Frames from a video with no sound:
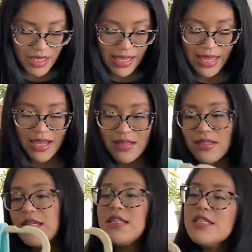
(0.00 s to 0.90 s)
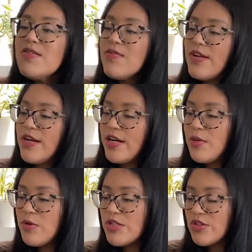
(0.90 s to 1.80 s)
and it doesn't fit her
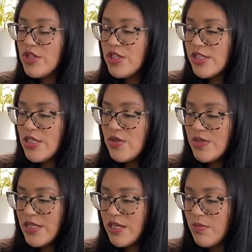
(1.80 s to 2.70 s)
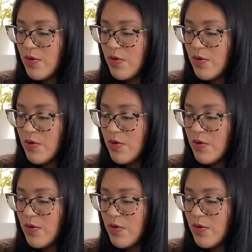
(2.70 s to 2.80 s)
anymore, so she doesn't use it anymore.